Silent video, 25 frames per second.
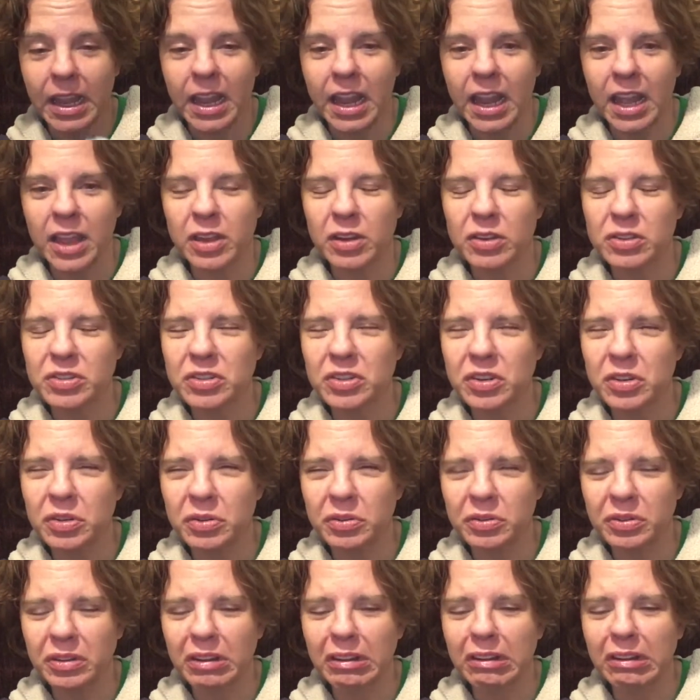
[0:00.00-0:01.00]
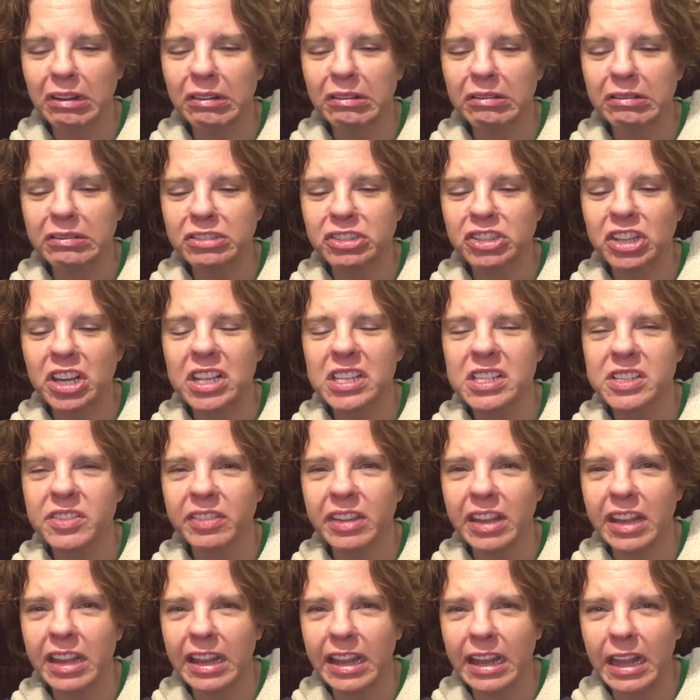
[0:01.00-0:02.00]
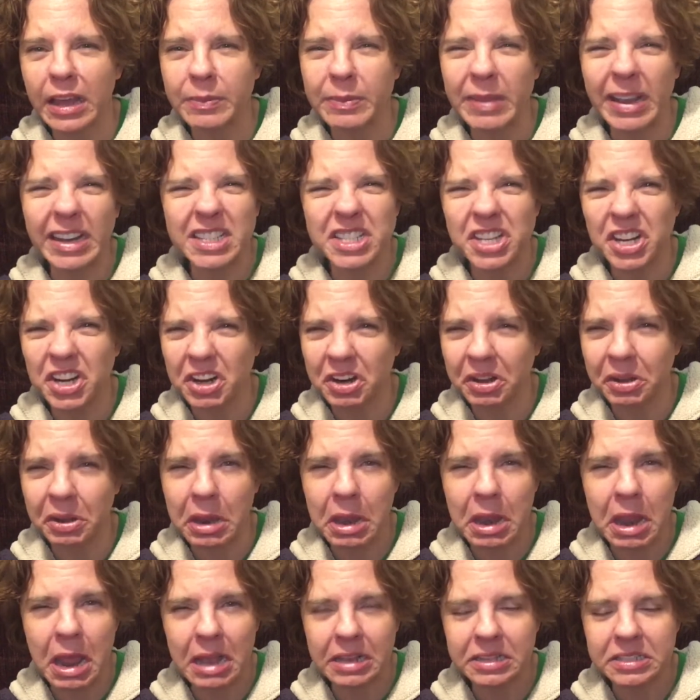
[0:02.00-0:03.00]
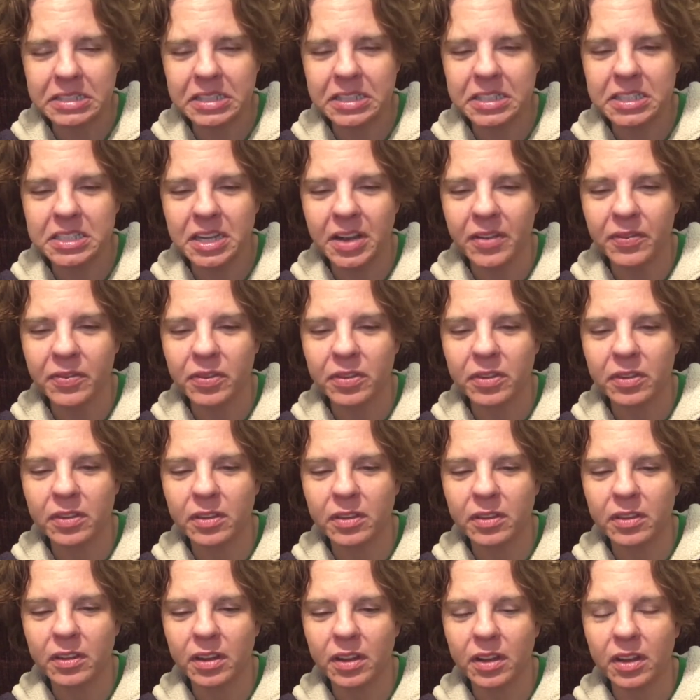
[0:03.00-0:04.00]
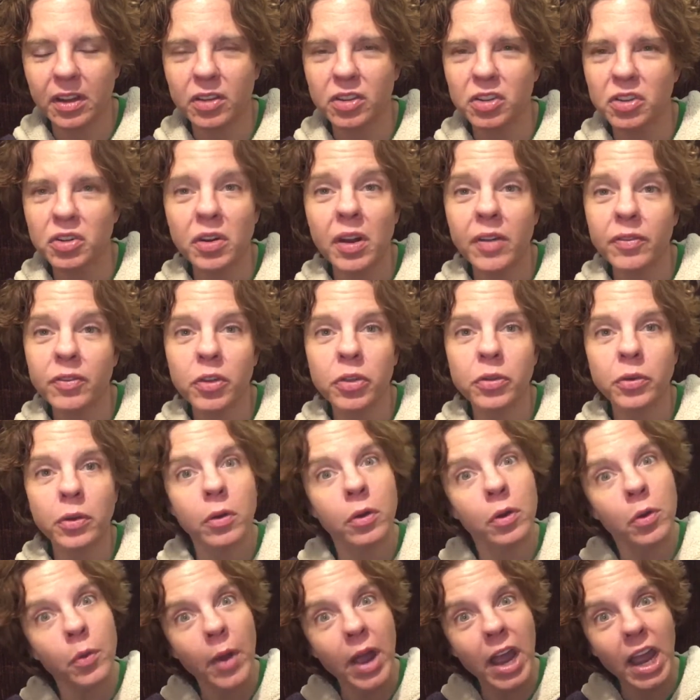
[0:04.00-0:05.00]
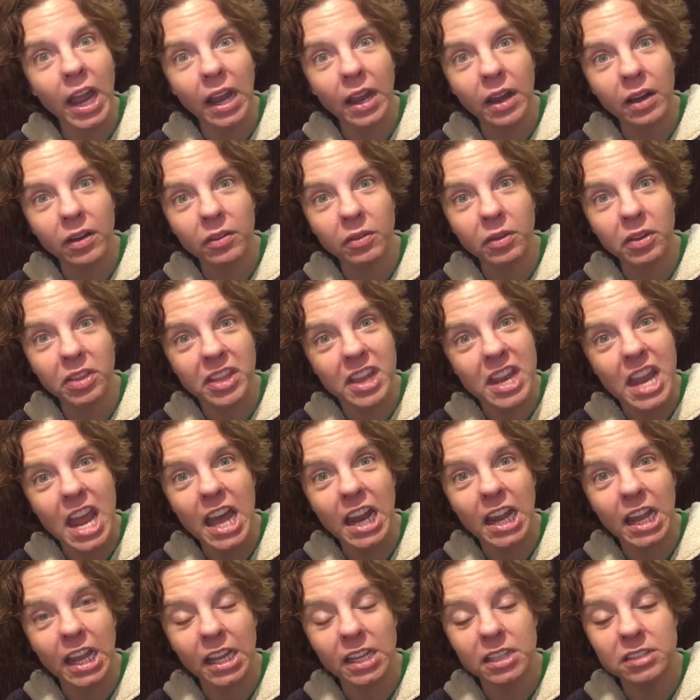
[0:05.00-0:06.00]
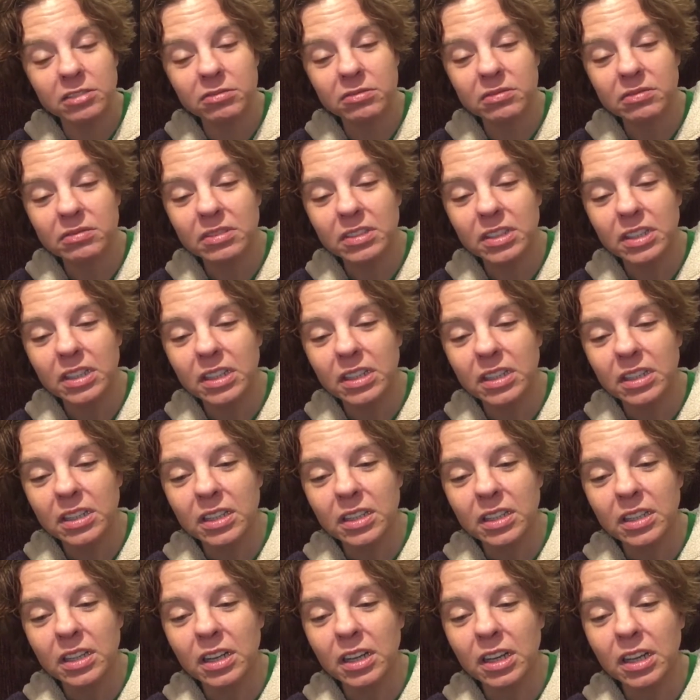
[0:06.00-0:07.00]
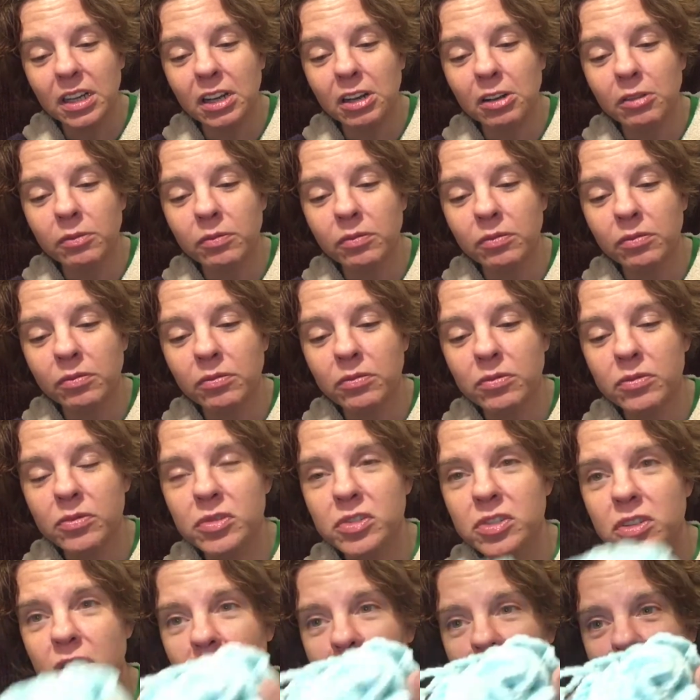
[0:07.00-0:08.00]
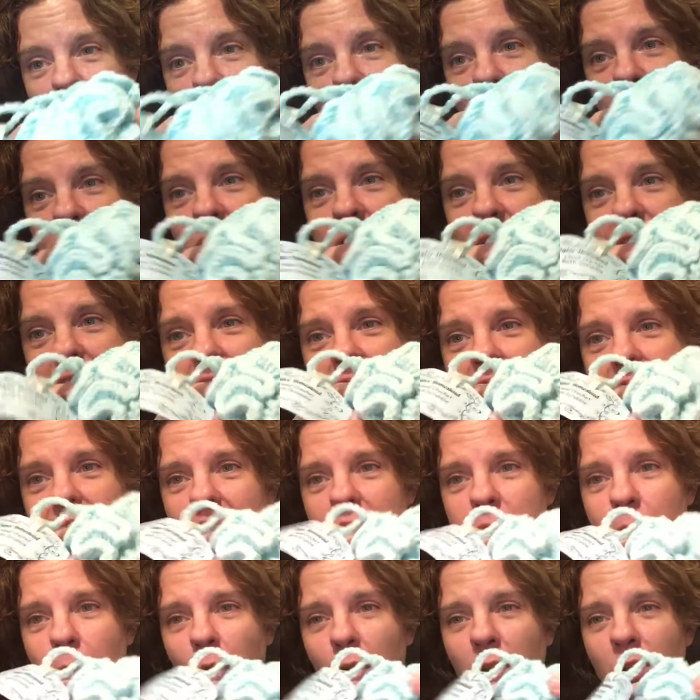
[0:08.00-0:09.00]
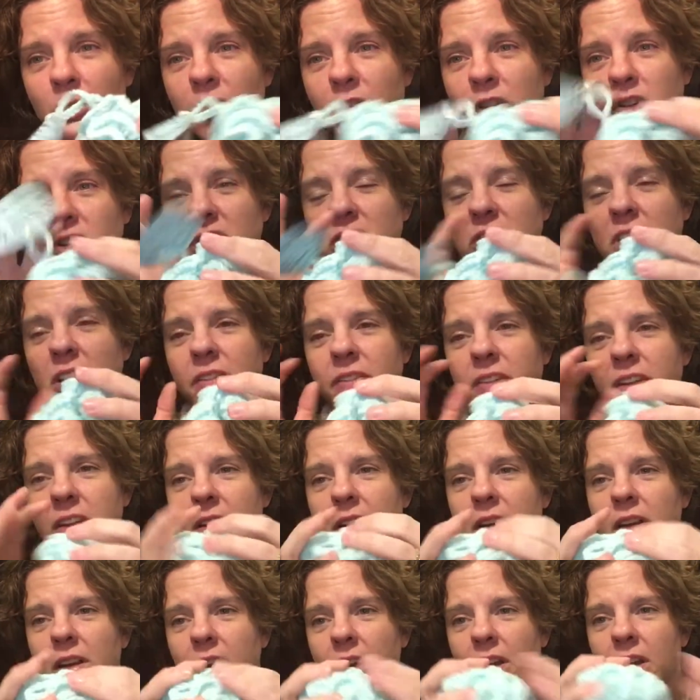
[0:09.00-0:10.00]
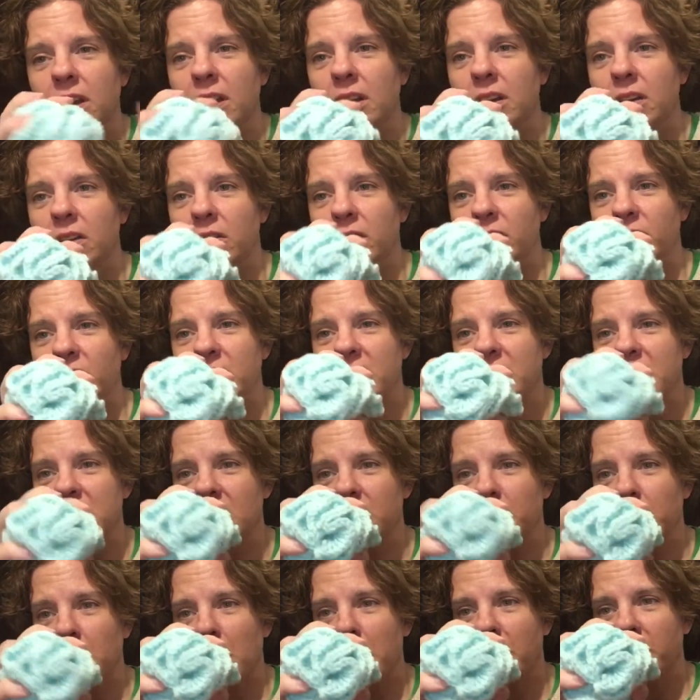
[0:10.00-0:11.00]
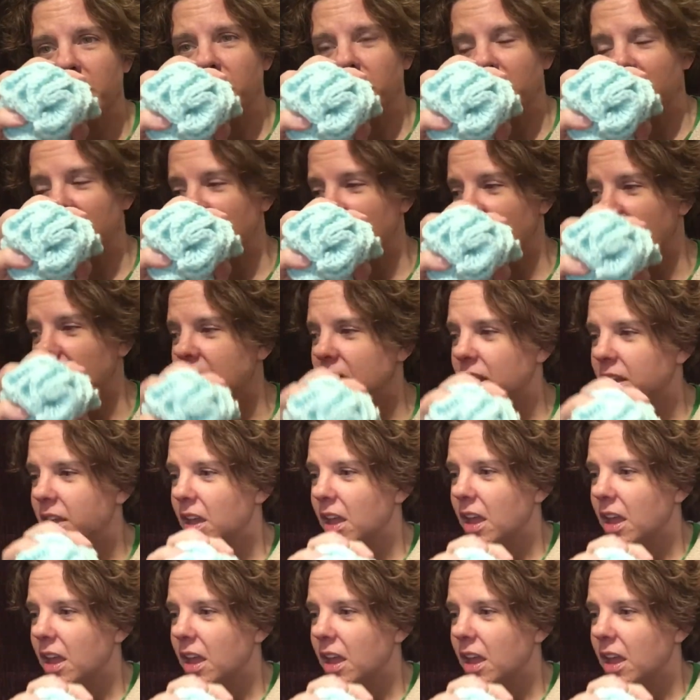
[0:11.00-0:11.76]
And there's no, you know, chance of getting that bacterial nasty stuff. You know, you don't have to throw it away with the netting. So this is a smaller version of it. You know, it fits in the palm of your hand.